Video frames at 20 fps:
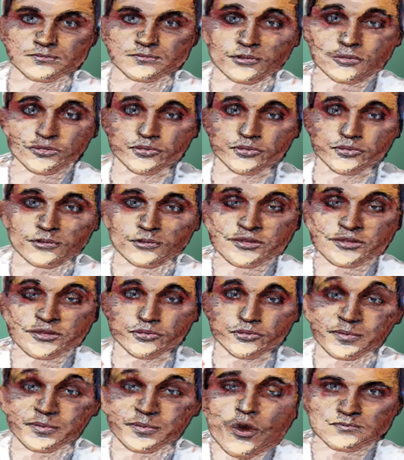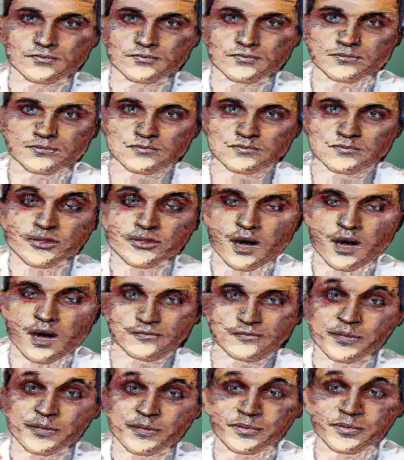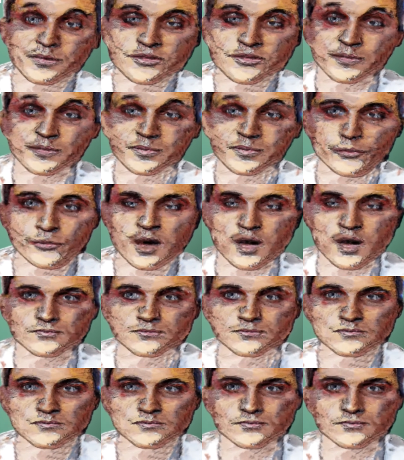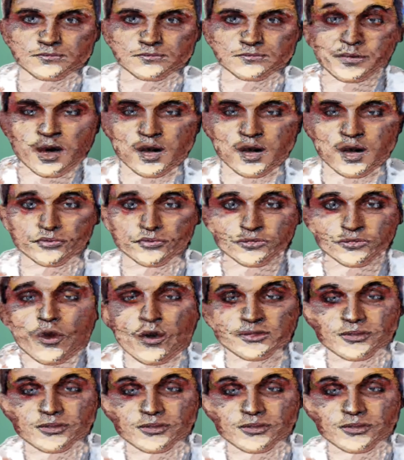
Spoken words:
In step 4, alpha-ketoglutarate reacts with